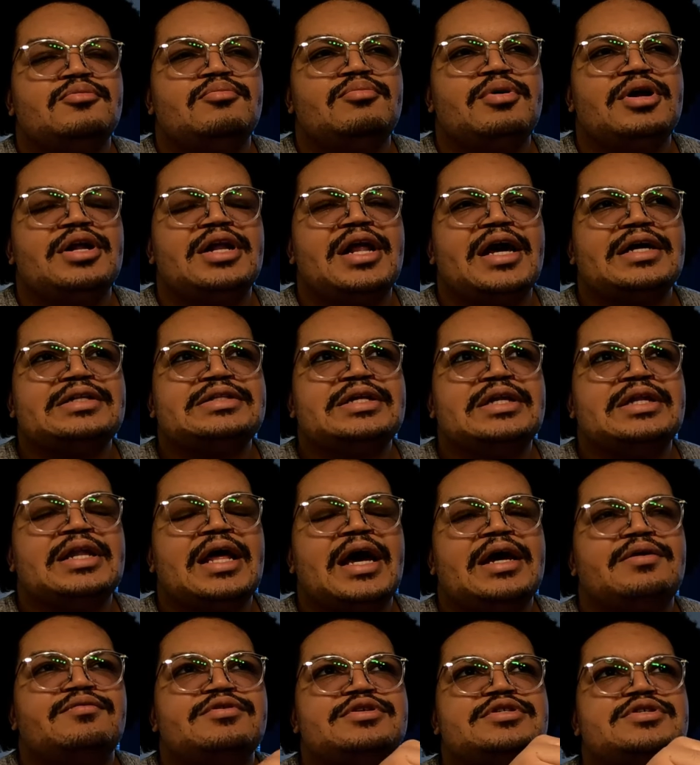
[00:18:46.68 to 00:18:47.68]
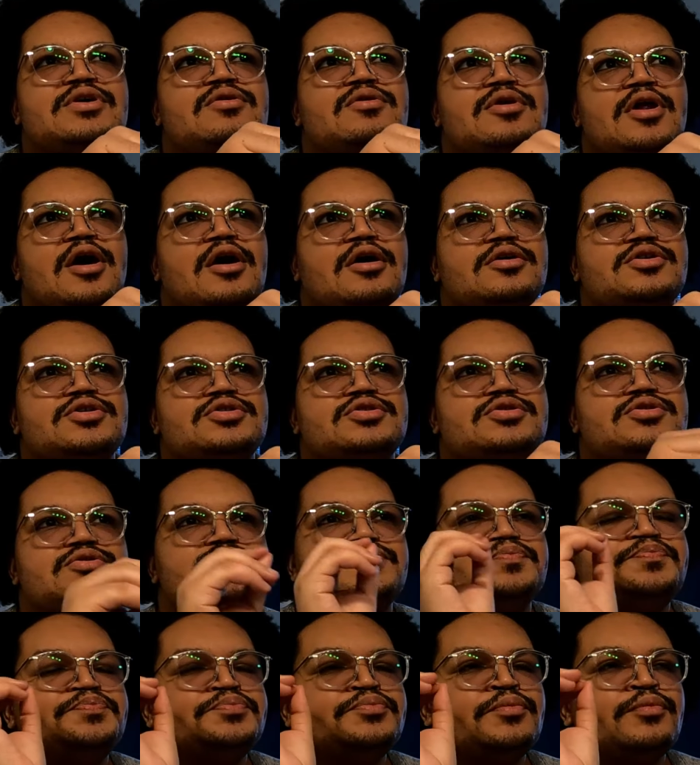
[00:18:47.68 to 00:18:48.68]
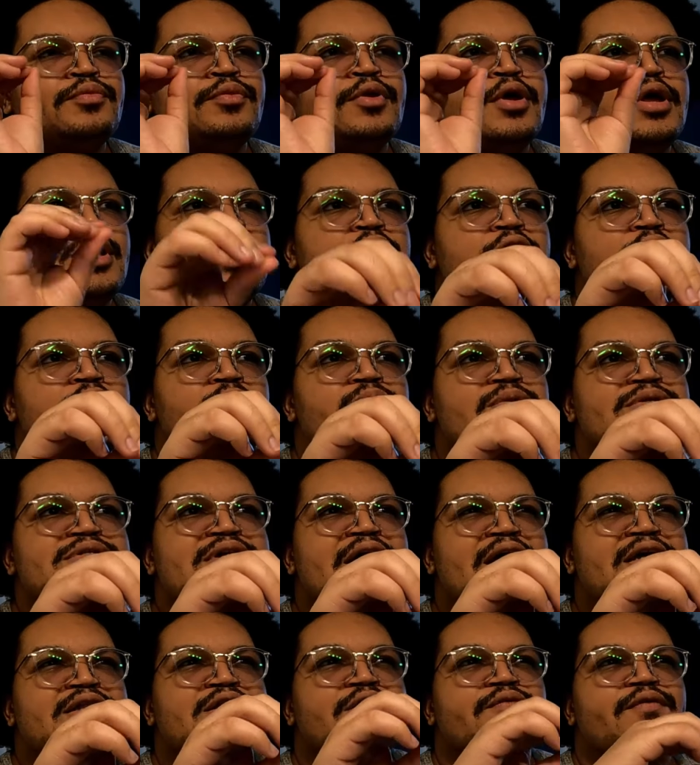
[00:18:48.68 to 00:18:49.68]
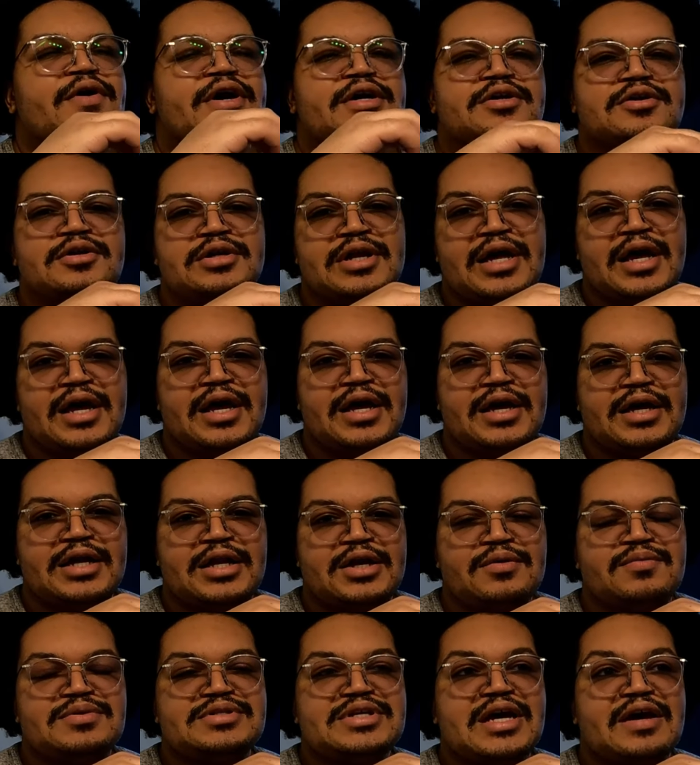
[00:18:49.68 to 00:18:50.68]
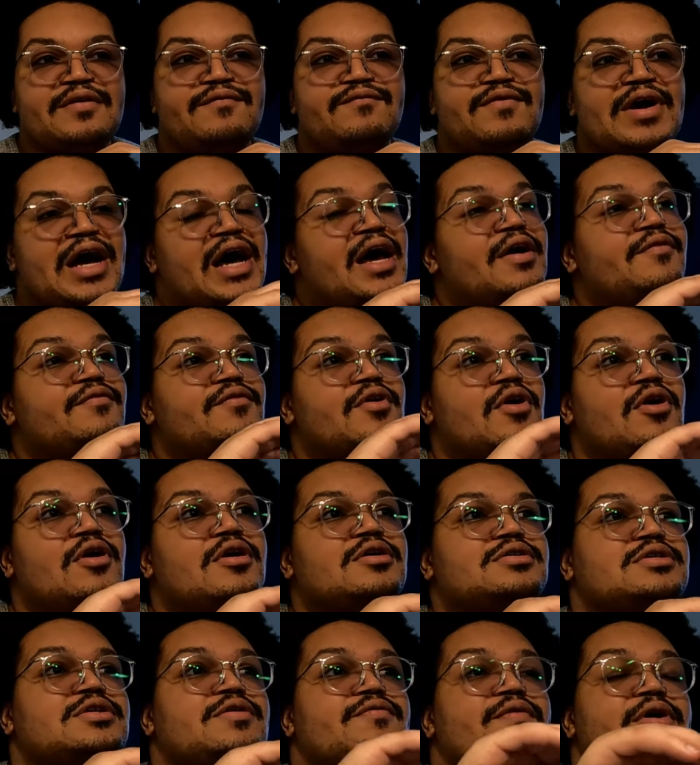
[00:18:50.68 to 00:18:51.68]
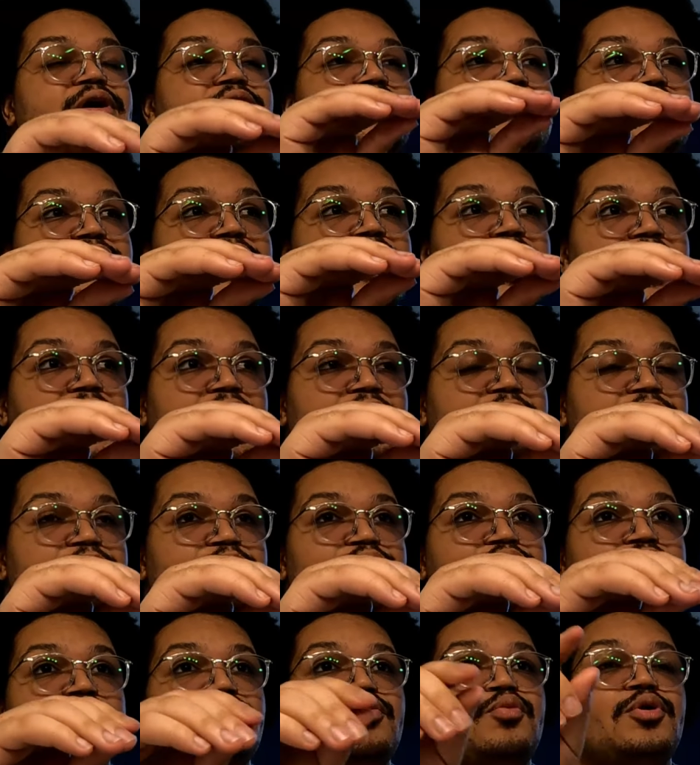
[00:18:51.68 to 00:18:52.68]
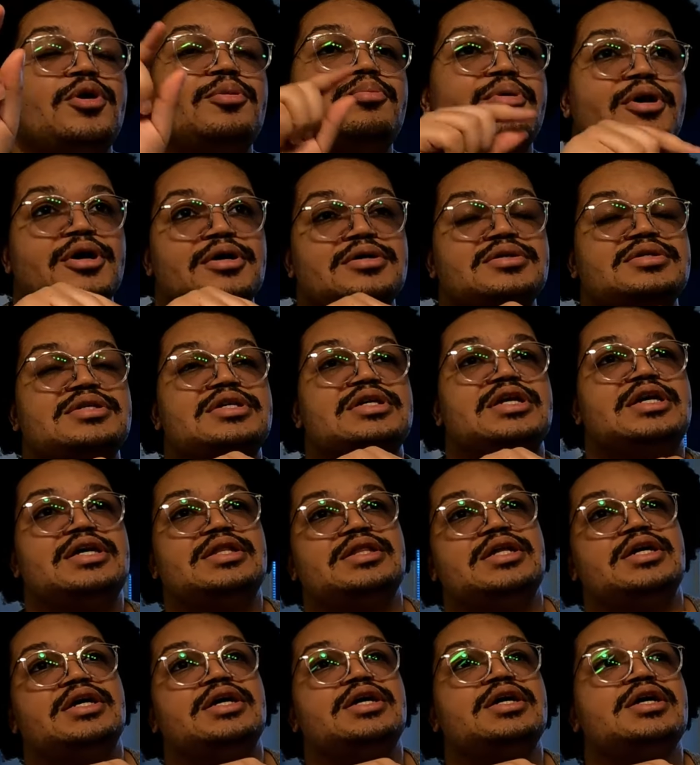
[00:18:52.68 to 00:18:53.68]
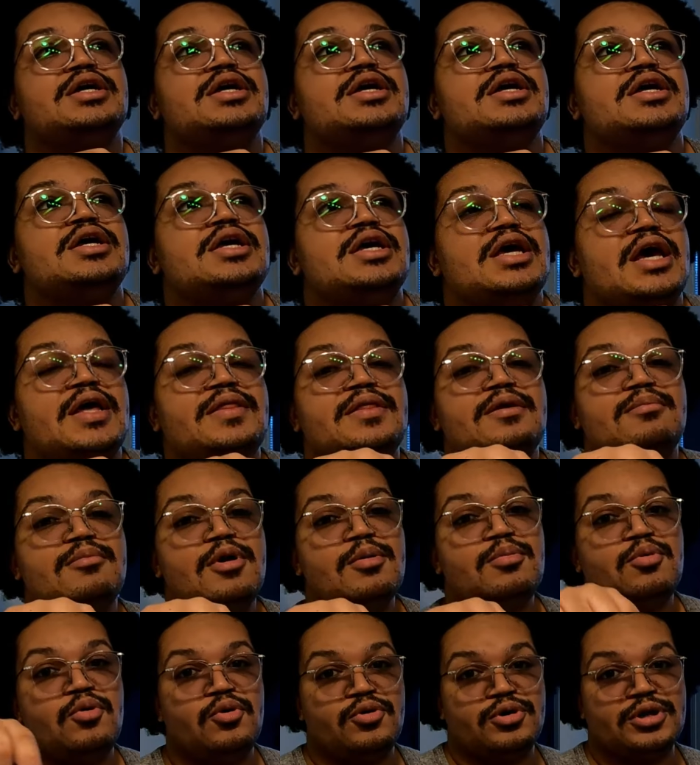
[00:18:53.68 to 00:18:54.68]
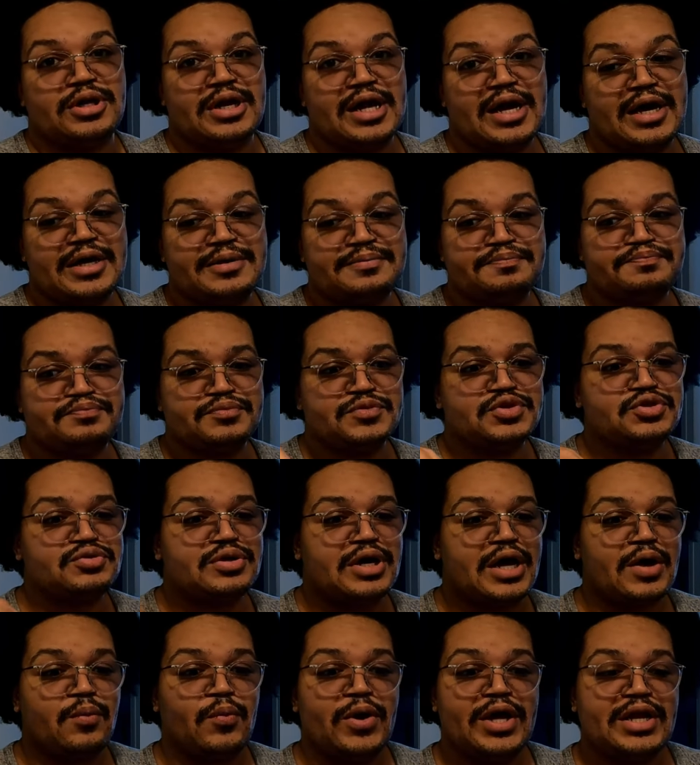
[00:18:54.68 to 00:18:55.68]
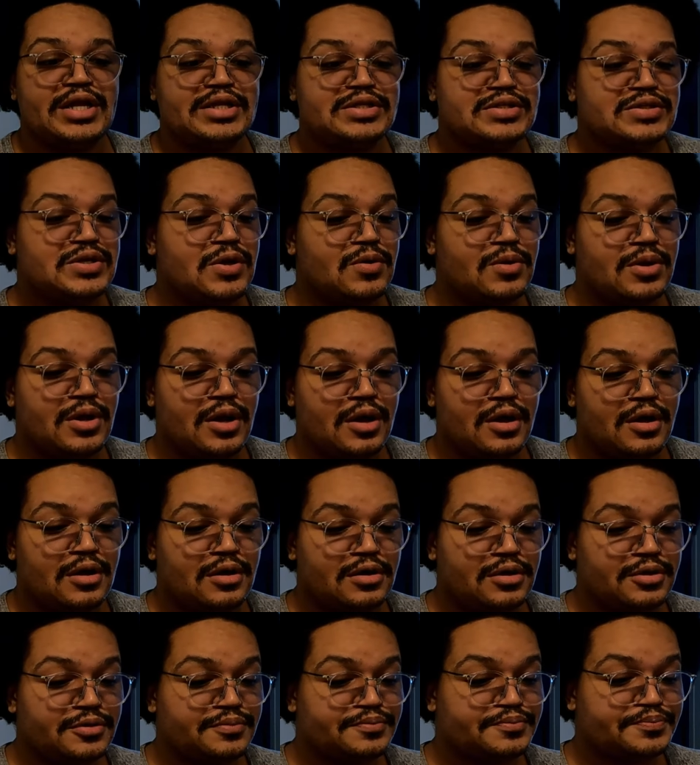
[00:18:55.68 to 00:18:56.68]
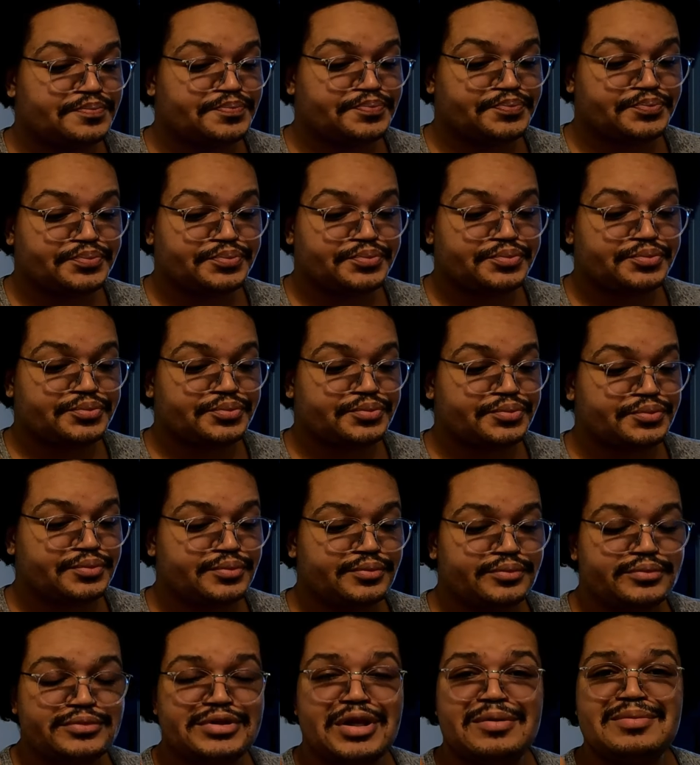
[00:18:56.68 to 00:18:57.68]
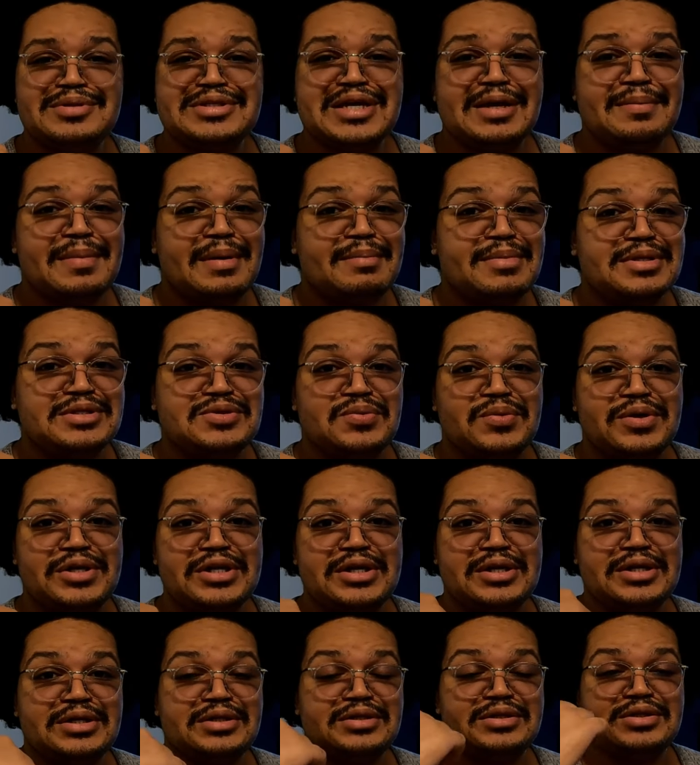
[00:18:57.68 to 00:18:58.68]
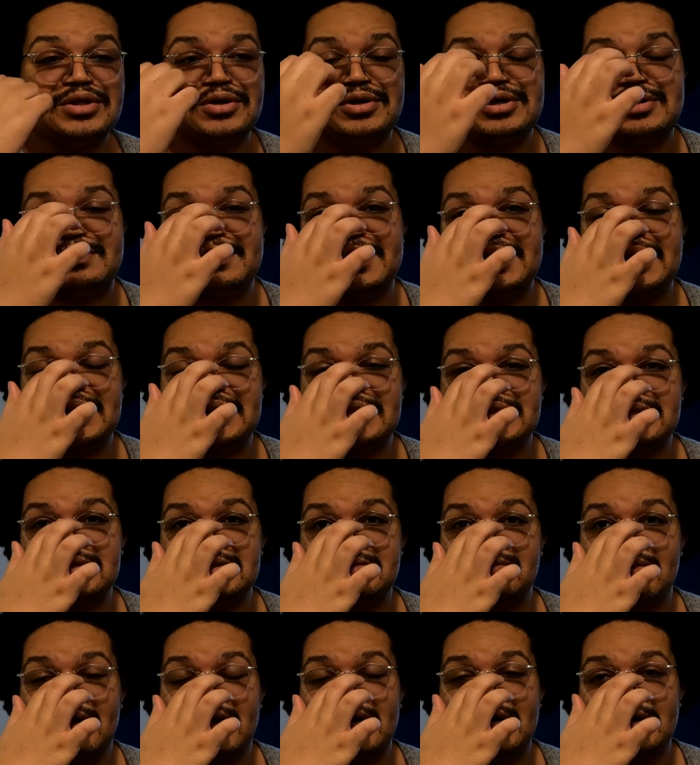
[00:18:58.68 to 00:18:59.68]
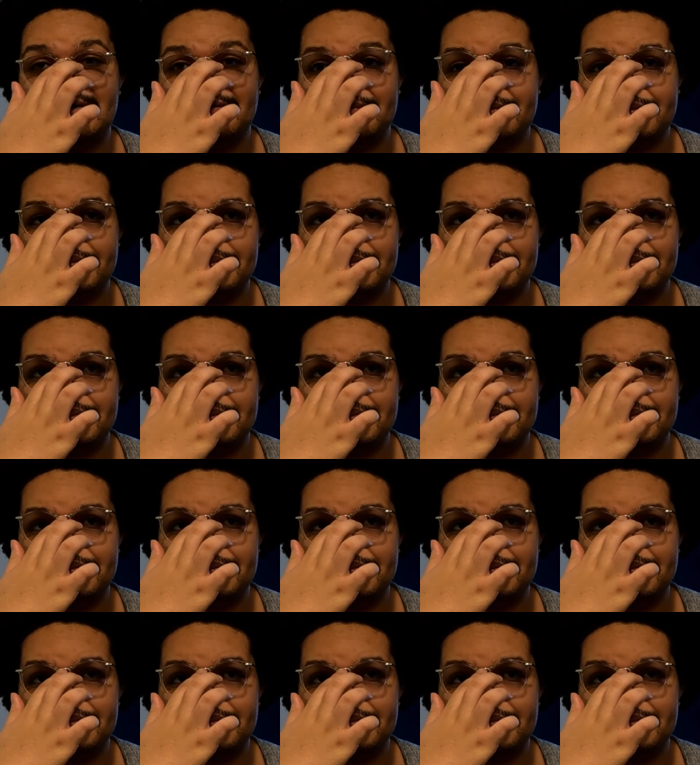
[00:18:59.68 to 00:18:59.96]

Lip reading: But like the line was so long, dude. It was like the regular line. It was like 5 cars in a regular line per one person in the mobile order line. Dude, I waited so long. It was like maybe 20, 30 minutes, right?